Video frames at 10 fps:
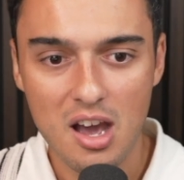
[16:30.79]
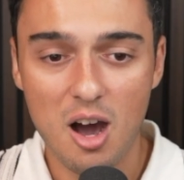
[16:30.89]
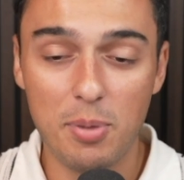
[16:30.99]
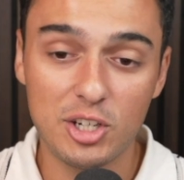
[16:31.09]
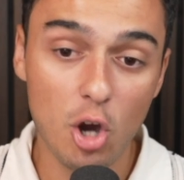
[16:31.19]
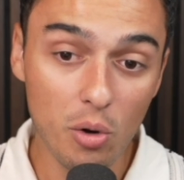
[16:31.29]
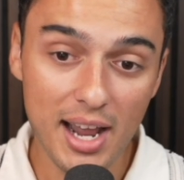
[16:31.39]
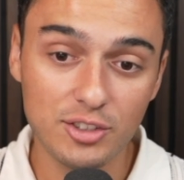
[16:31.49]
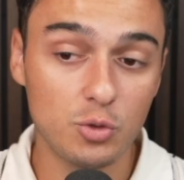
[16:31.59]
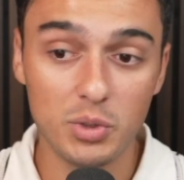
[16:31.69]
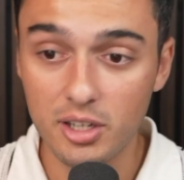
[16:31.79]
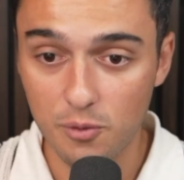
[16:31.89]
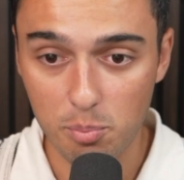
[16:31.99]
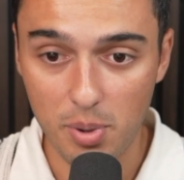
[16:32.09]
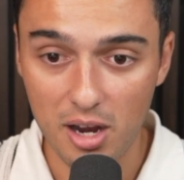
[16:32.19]
But Codex is really
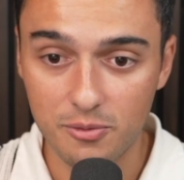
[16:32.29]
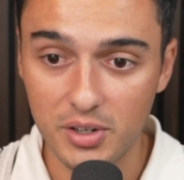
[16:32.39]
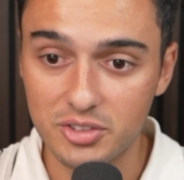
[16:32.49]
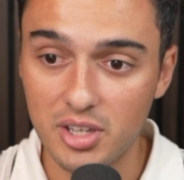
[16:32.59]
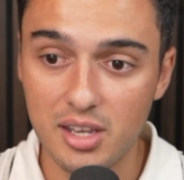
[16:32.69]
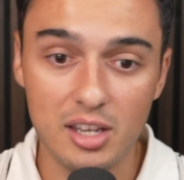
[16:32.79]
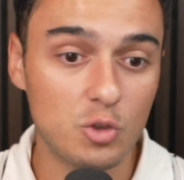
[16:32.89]
good for bug fixing.